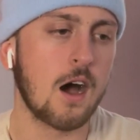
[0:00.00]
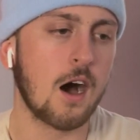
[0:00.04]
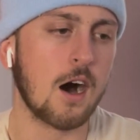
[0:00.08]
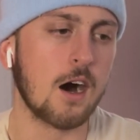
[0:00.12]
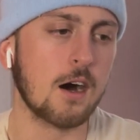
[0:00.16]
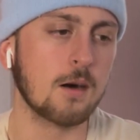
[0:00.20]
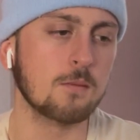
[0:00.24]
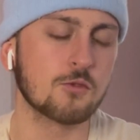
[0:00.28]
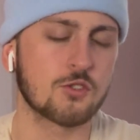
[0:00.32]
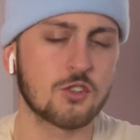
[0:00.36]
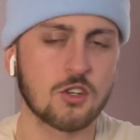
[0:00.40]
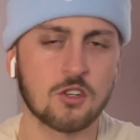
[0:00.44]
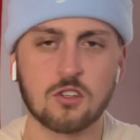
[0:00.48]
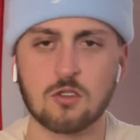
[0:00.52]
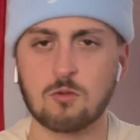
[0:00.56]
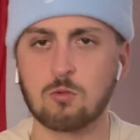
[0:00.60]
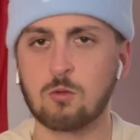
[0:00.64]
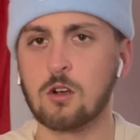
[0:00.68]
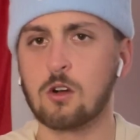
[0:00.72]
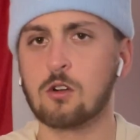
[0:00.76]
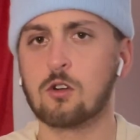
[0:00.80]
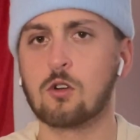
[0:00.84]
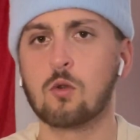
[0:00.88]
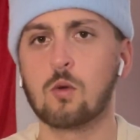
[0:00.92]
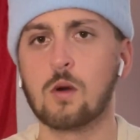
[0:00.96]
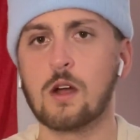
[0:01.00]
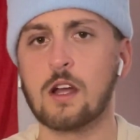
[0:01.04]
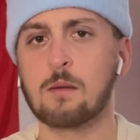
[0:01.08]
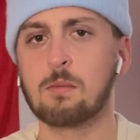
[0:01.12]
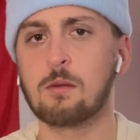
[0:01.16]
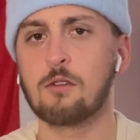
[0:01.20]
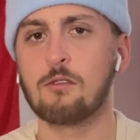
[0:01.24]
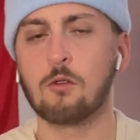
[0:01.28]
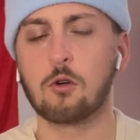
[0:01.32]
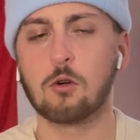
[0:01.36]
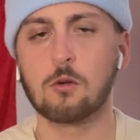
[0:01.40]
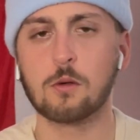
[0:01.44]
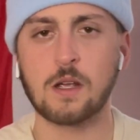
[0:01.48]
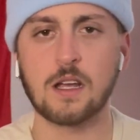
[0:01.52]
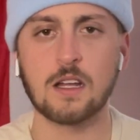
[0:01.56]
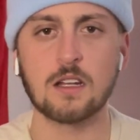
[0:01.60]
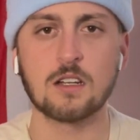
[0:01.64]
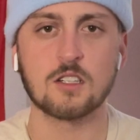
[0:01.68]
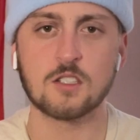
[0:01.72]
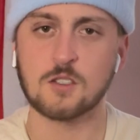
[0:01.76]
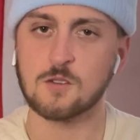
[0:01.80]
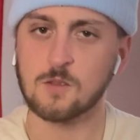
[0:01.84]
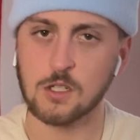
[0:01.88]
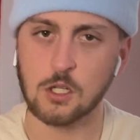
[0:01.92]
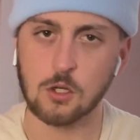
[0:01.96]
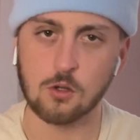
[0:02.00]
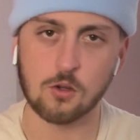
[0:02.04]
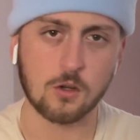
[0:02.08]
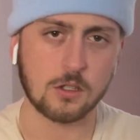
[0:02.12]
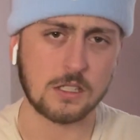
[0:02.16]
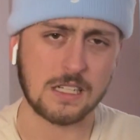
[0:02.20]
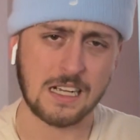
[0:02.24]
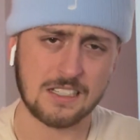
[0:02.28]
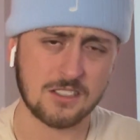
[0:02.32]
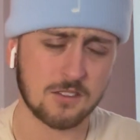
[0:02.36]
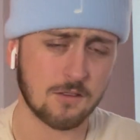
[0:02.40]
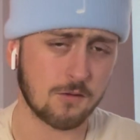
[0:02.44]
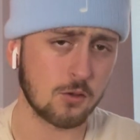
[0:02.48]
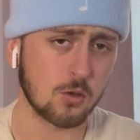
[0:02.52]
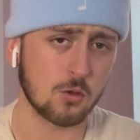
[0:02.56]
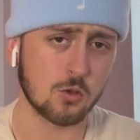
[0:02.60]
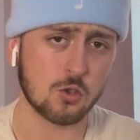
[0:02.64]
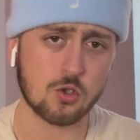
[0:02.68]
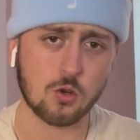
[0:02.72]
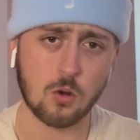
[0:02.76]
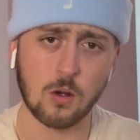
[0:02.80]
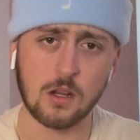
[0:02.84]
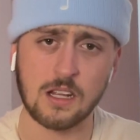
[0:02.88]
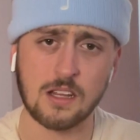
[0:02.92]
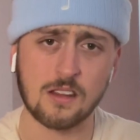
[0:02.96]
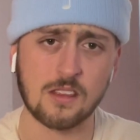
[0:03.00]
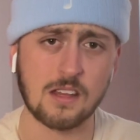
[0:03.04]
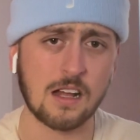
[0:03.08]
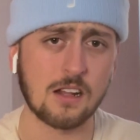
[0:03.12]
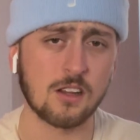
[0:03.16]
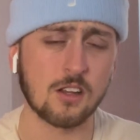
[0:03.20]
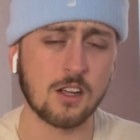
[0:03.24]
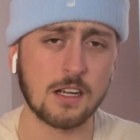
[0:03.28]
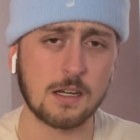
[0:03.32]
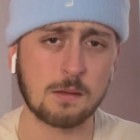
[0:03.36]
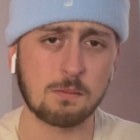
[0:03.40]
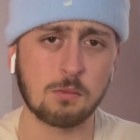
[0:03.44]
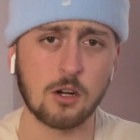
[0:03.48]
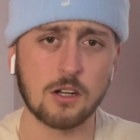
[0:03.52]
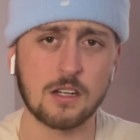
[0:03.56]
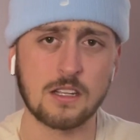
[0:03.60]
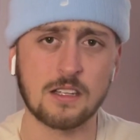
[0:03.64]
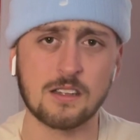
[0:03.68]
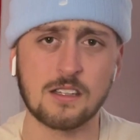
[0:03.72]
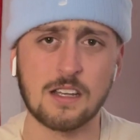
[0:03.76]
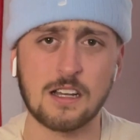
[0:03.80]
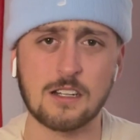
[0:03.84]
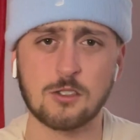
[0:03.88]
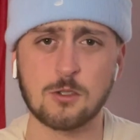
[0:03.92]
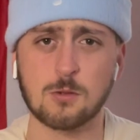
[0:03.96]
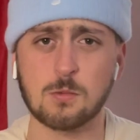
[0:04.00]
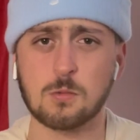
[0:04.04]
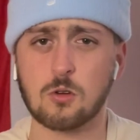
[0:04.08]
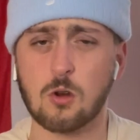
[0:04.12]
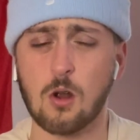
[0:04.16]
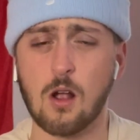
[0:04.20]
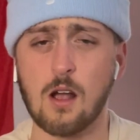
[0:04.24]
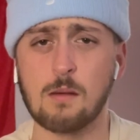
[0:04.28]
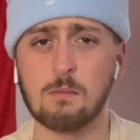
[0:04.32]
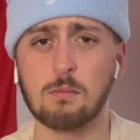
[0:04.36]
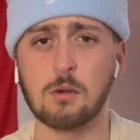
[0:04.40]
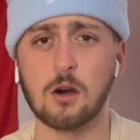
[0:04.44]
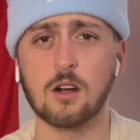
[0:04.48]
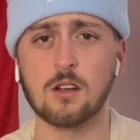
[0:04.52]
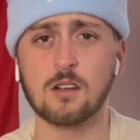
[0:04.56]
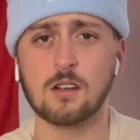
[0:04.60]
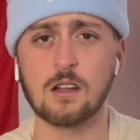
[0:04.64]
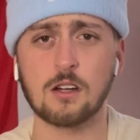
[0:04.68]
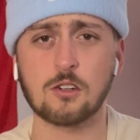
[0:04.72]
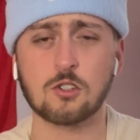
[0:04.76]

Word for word: Um, just real quick before we get in this video, though, guys, if you enjoy it, hit that like button, hit that subscribe button.